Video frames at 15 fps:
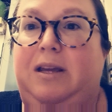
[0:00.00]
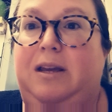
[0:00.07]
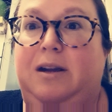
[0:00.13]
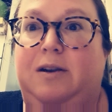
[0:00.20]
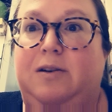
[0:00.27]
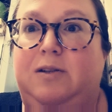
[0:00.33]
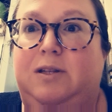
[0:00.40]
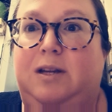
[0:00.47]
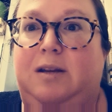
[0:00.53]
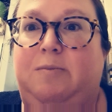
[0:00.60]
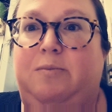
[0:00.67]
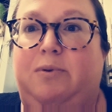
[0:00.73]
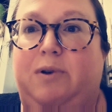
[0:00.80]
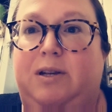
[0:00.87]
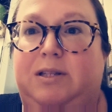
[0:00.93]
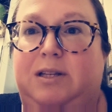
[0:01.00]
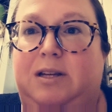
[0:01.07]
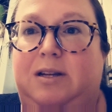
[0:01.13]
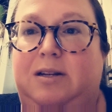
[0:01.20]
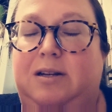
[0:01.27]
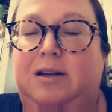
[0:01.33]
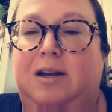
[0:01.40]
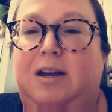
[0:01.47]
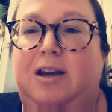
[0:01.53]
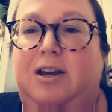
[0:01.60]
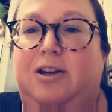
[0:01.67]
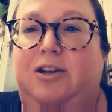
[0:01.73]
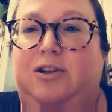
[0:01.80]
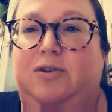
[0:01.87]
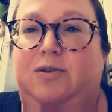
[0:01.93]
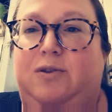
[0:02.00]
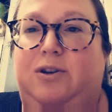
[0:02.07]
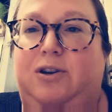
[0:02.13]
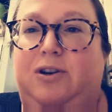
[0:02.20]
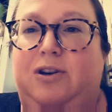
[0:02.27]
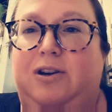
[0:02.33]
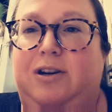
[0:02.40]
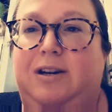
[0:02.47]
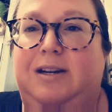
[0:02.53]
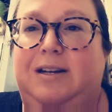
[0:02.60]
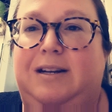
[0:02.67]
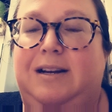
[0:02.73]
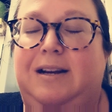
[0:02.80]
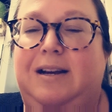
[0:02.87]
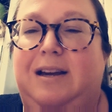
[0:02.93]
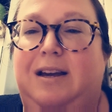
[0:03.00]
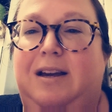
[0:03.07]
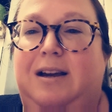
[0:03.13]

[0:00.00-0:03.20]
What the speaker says: years in prison you could